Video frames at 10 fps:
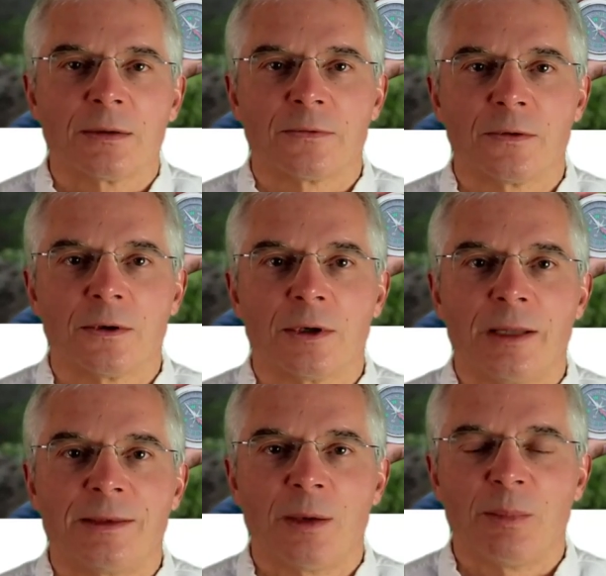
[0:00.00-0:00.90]
for
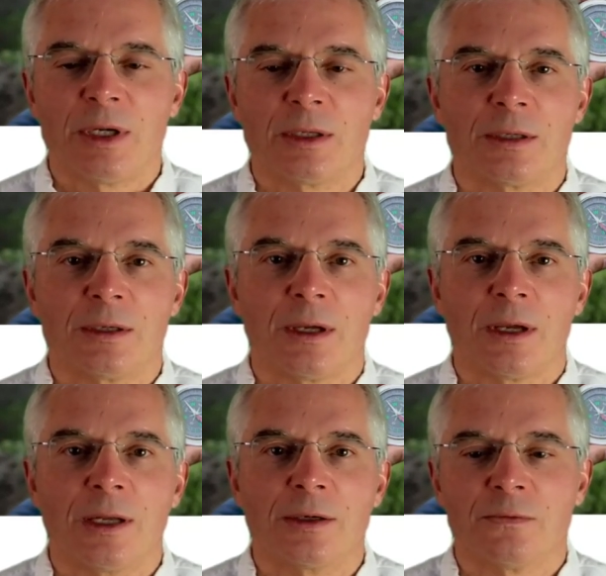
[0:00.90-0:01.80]
a 10-minute
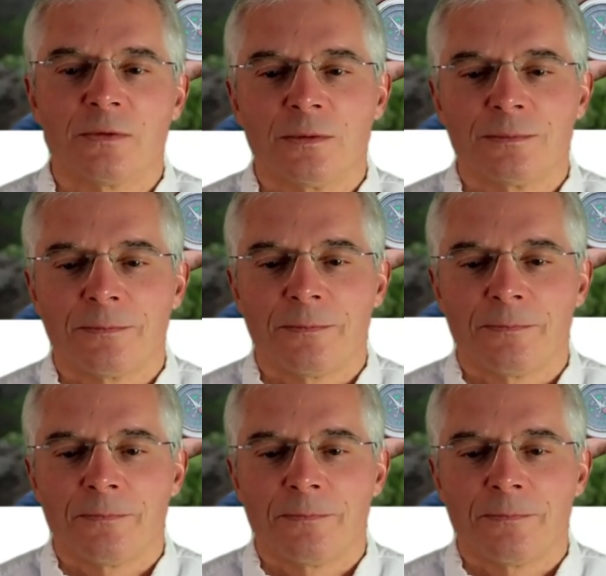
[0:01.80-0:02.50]
interval.